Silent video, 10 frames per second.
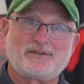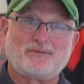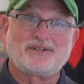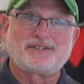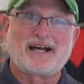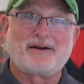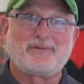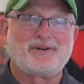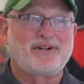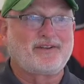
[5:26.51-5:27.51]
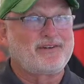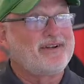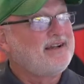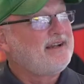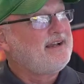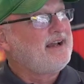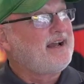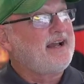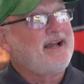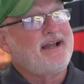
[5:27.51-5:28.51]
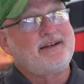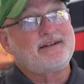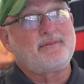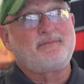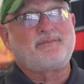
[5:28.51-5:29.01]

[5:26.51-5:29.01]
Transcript: at one time or another. And